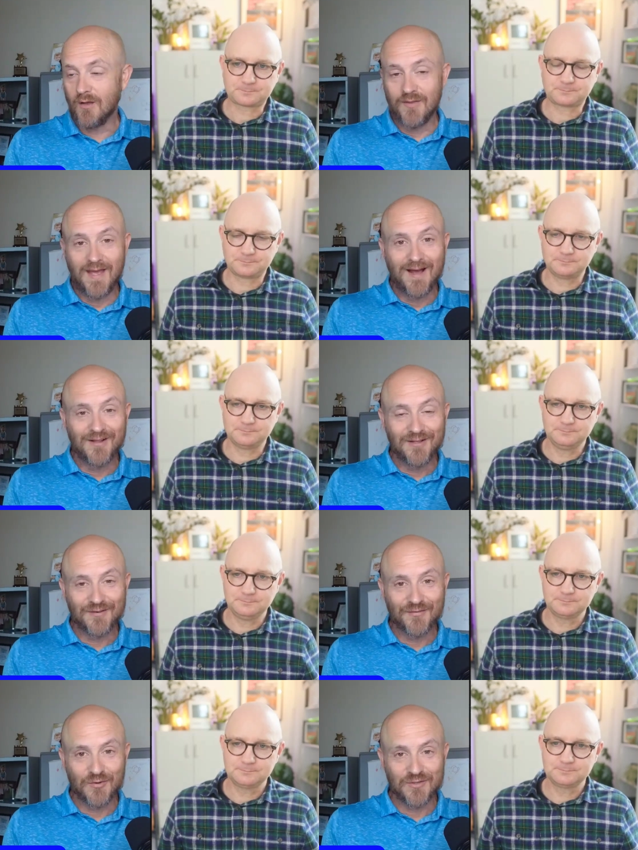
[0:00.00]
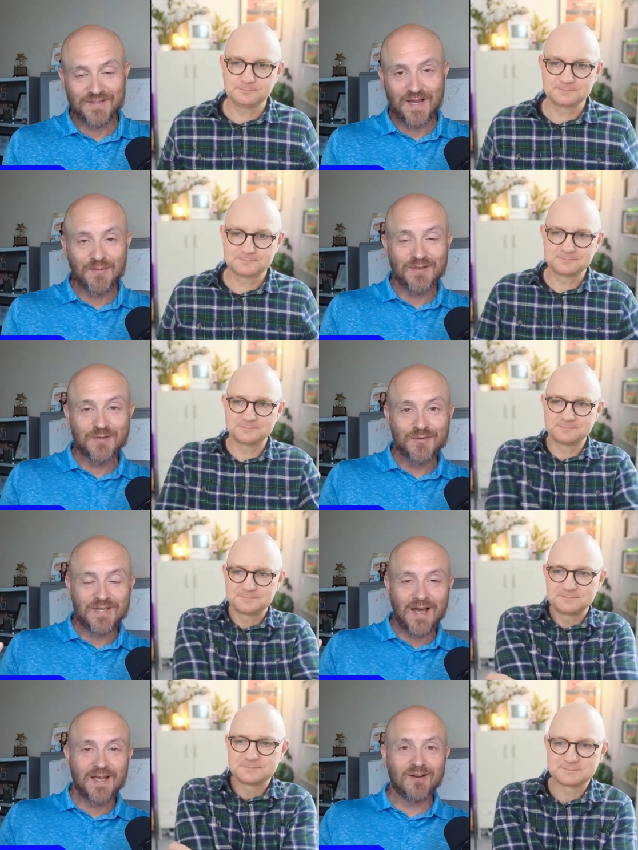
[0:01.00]
Speaker 1: on the outlook for saber tooth
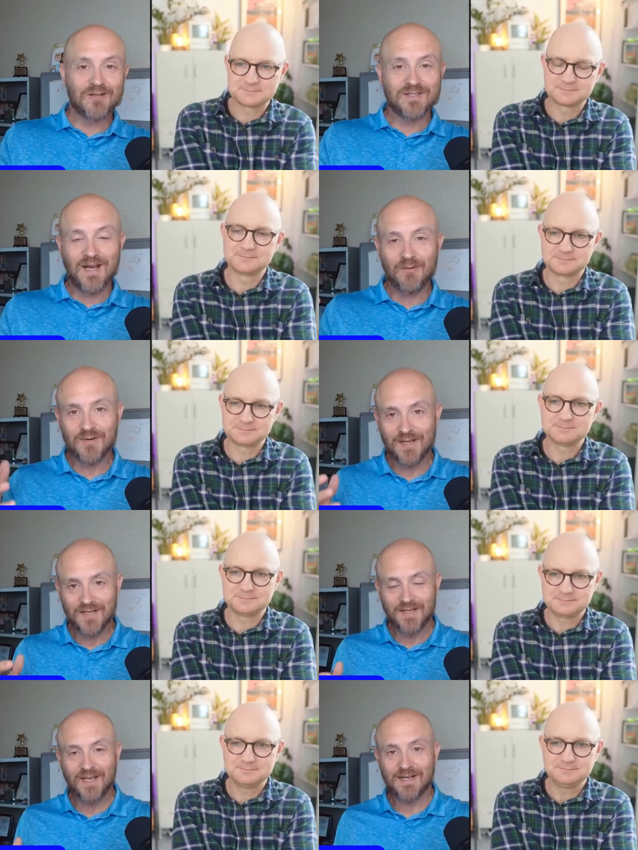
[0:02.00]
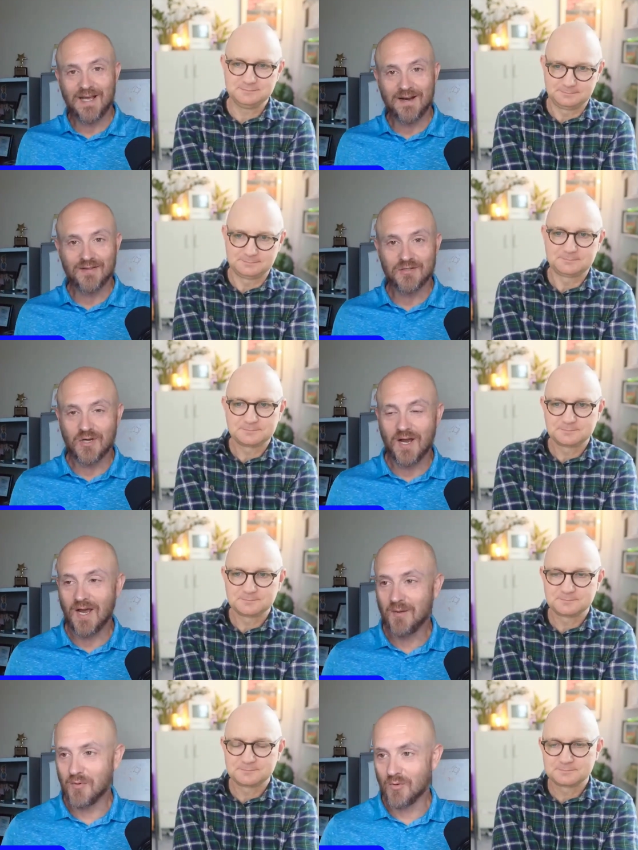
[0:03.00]
tigers, not wanting to get kicked out of the
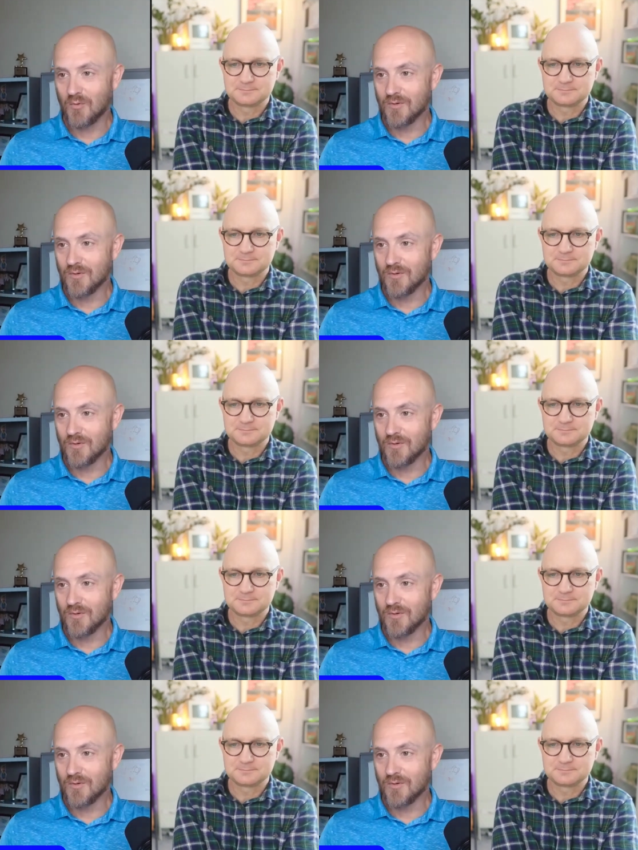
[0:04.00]
tribe or